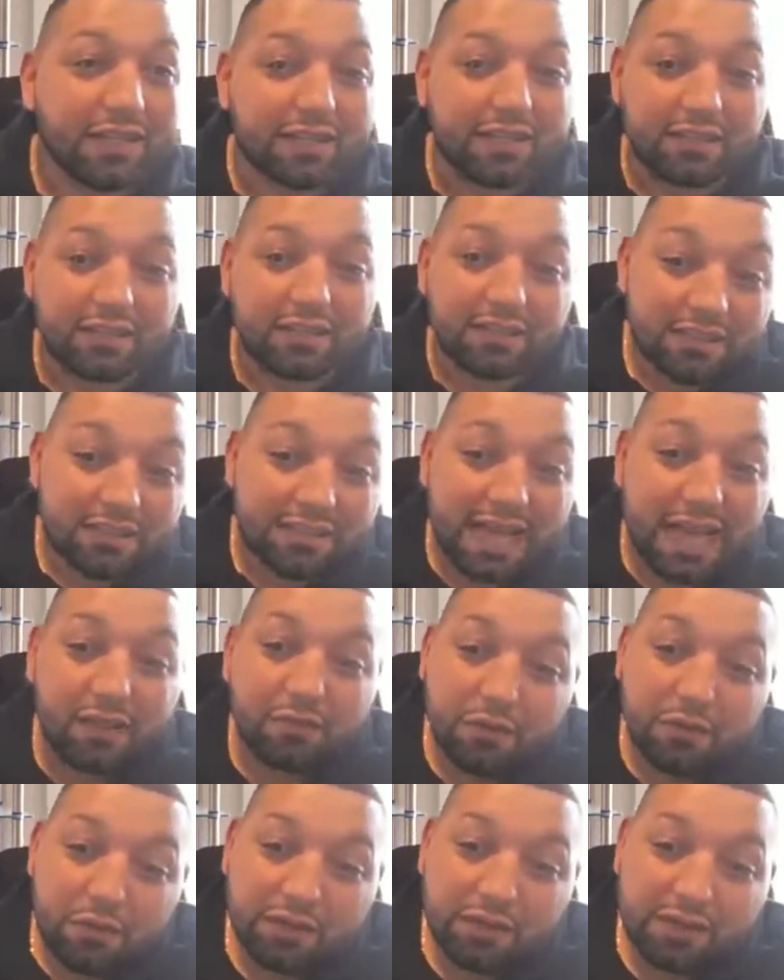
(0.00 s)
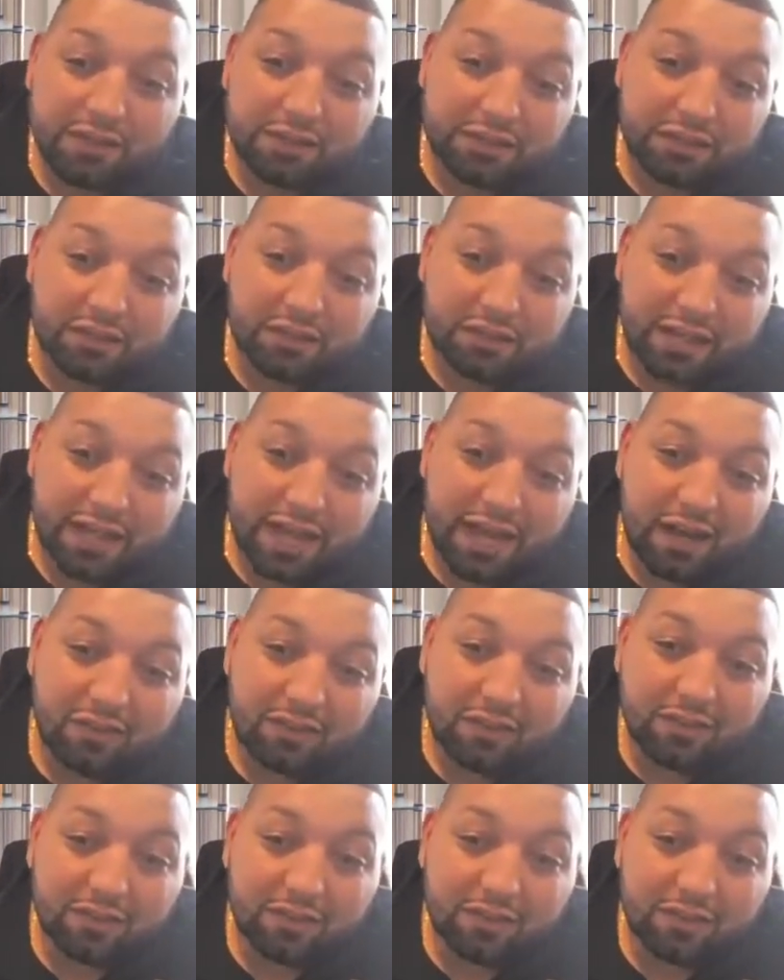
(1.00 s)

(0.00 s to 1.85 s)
and you're going to download it into your account.